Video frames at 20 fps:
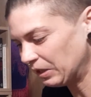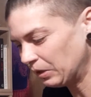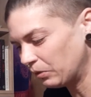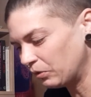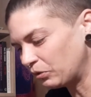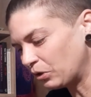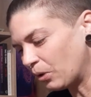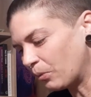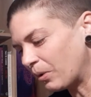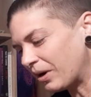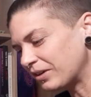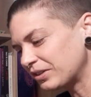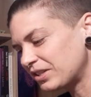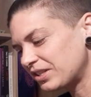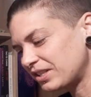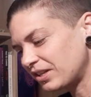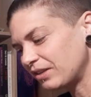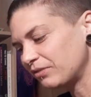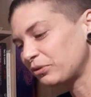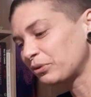We've got
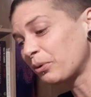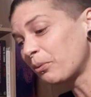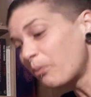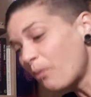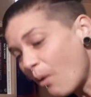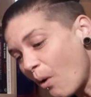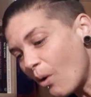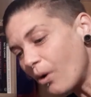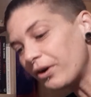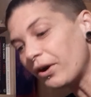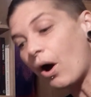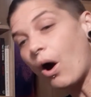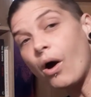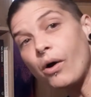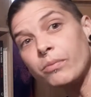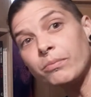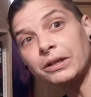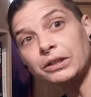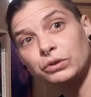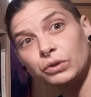well-deserved reward.
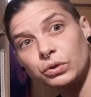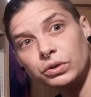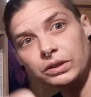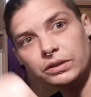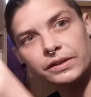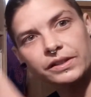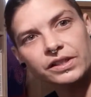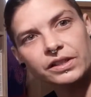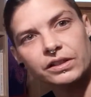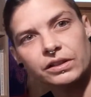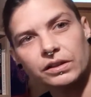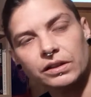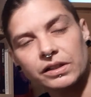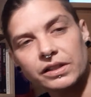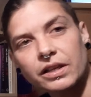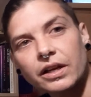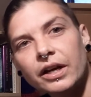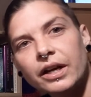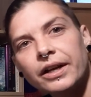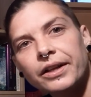Oh my goodness,
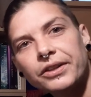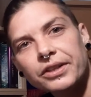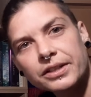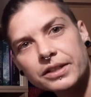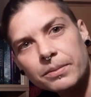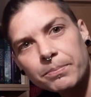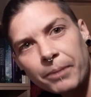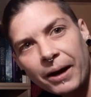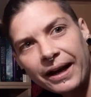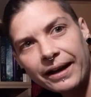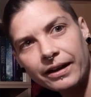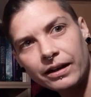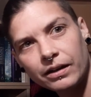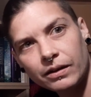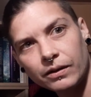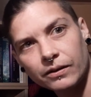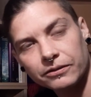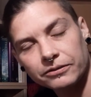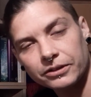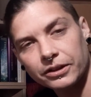guys. Things are paying
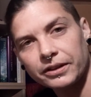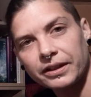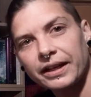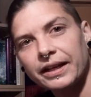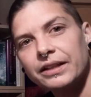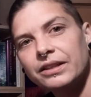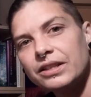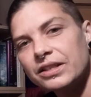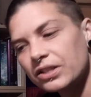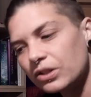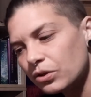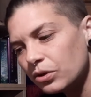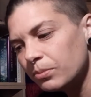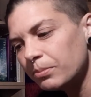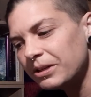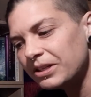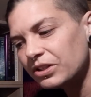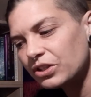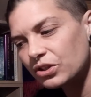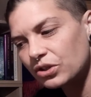off, okay? This could
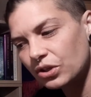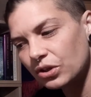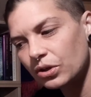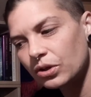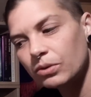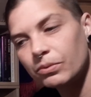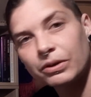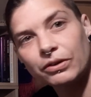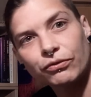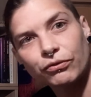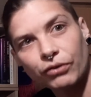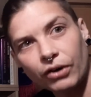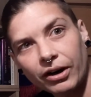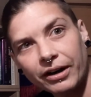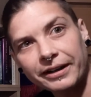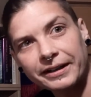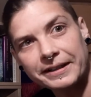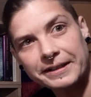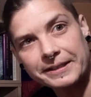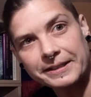be to do with
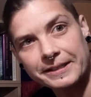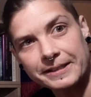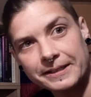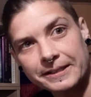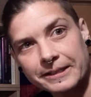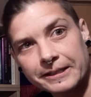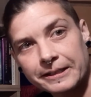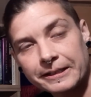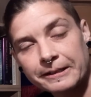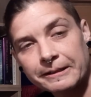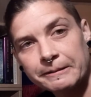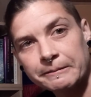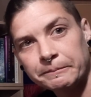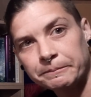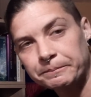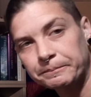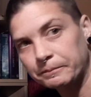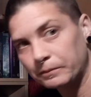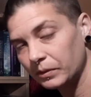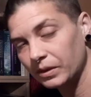finances
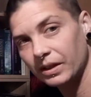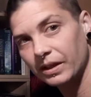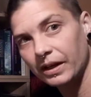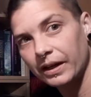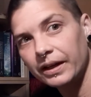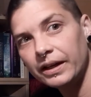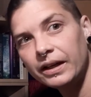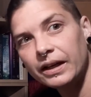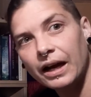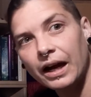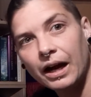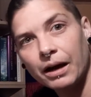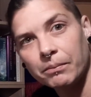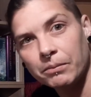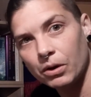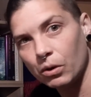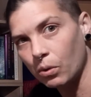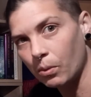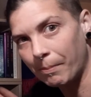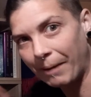okay,
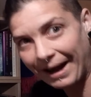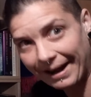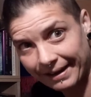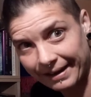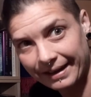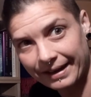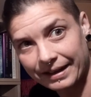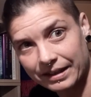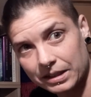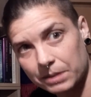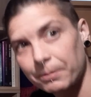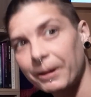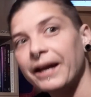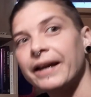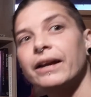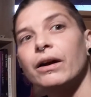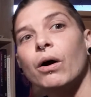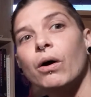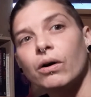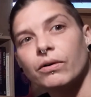um, or payouts,
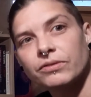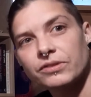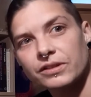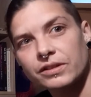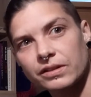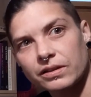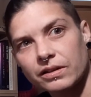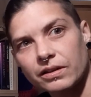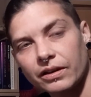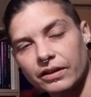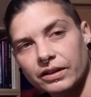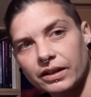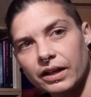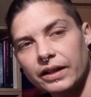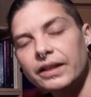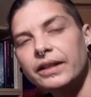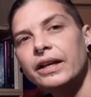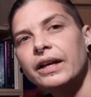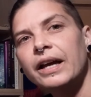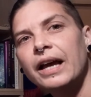payoffs,
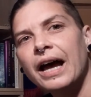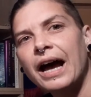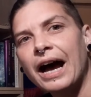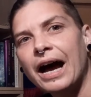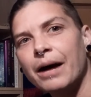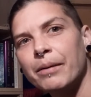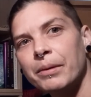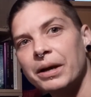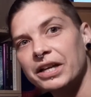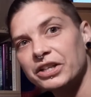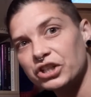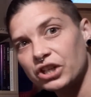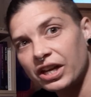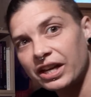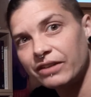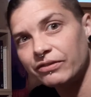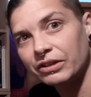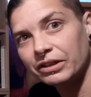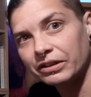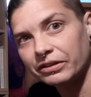okay, um,
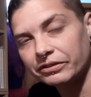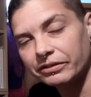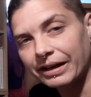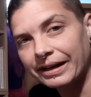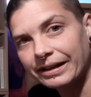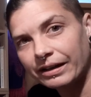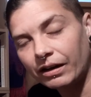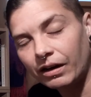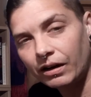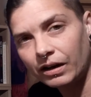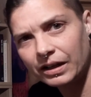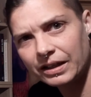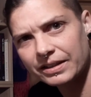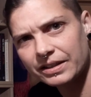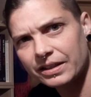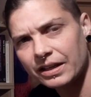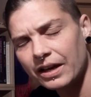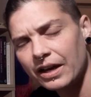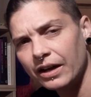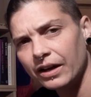achieving great
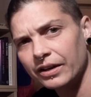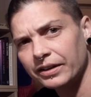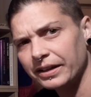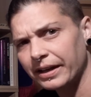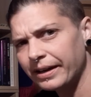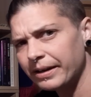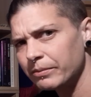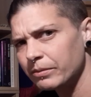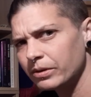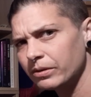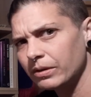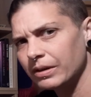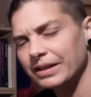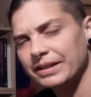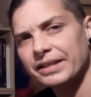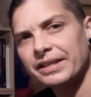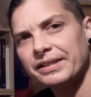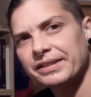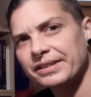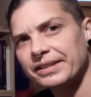heights, okay, we, it,
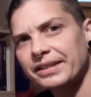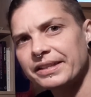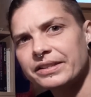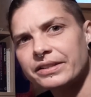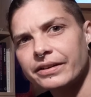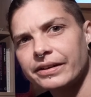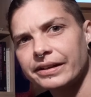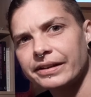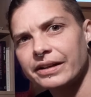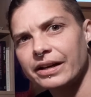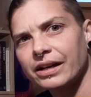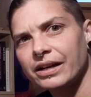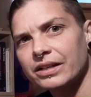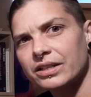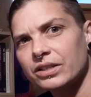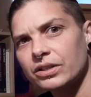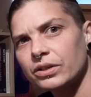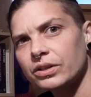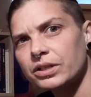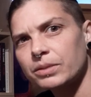it's things like uh,
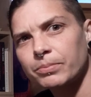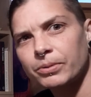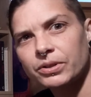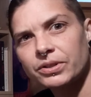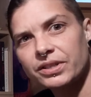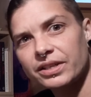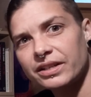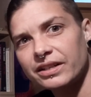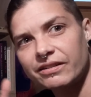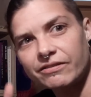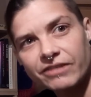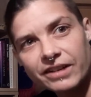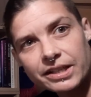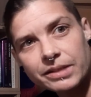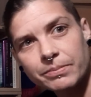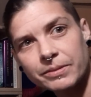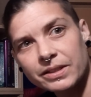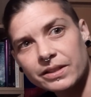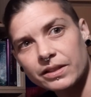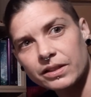stocks, bonds, and
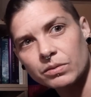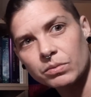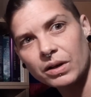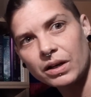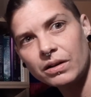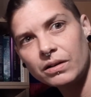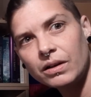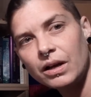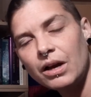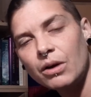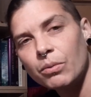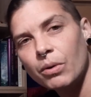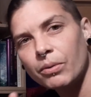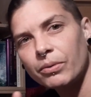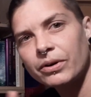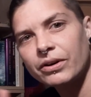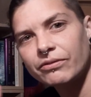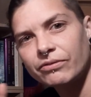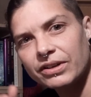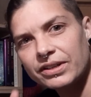investments as well, what
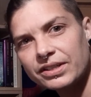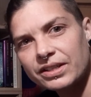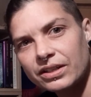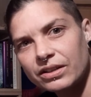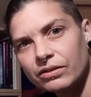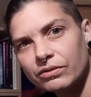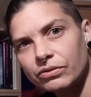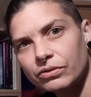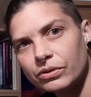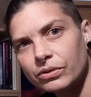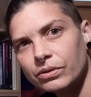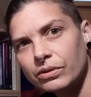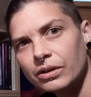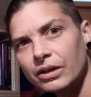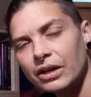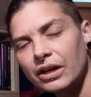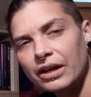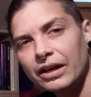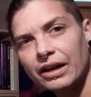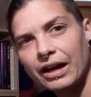we're investing for,
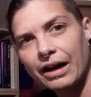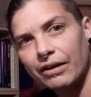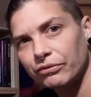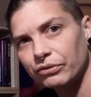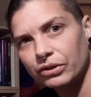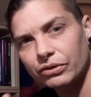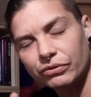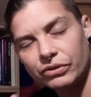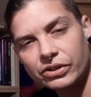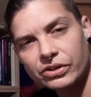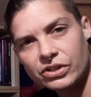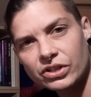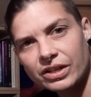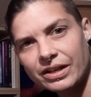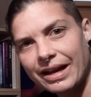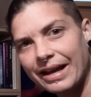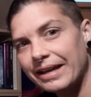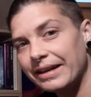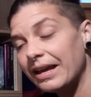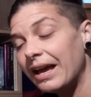uh, for the future,
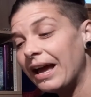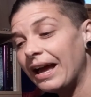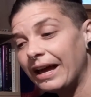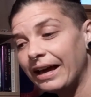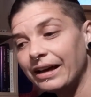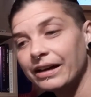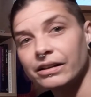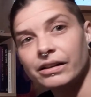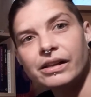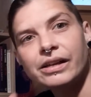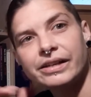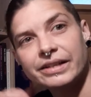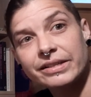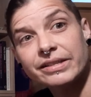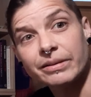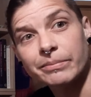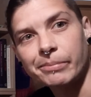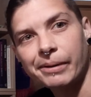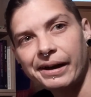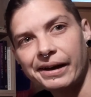and how is
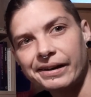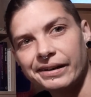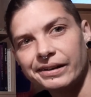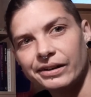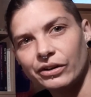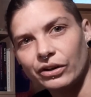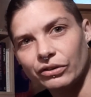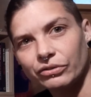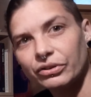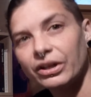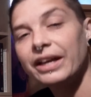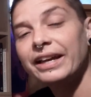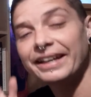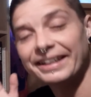it paying off?